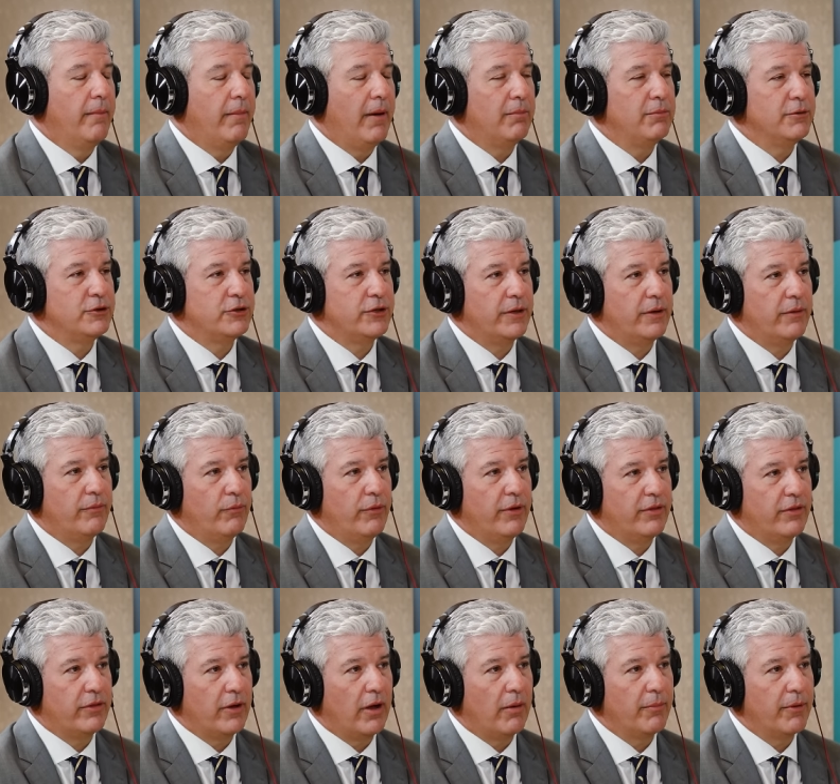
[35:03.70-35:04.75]
publishing
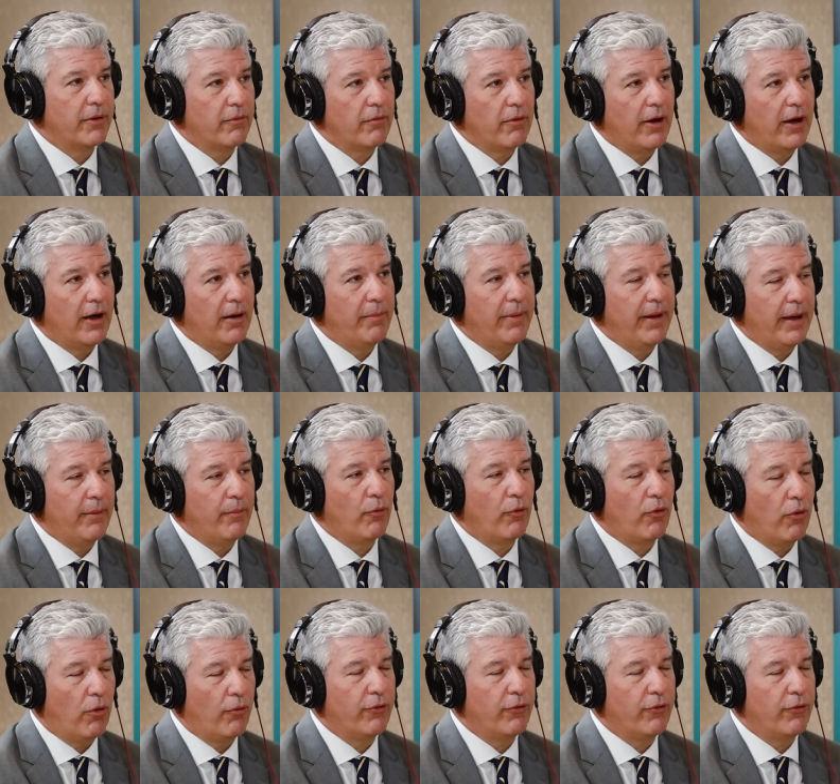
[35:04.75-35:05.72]
with Dom de Grob, and we're